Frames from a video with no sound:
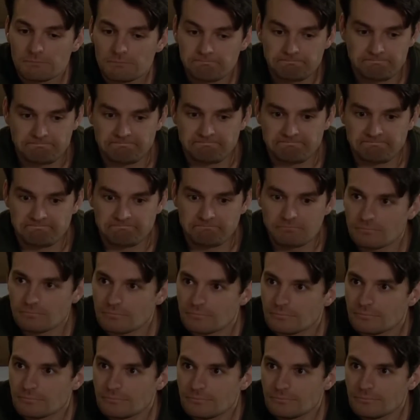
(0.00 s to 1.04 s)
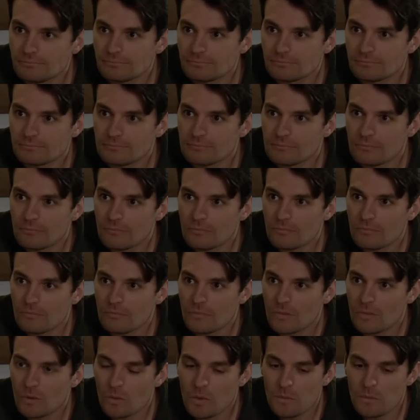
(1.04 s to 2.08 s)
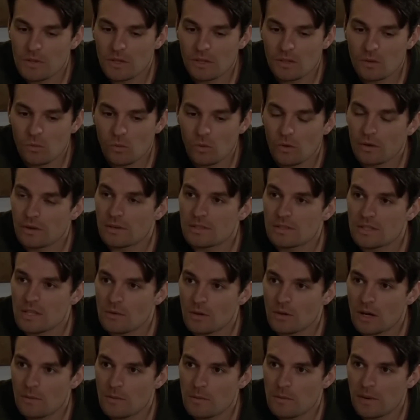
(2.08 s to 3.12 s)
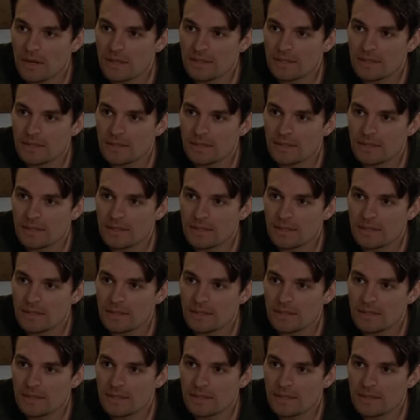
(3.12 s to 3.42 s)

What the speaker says: When were you going to warn us that you were coming back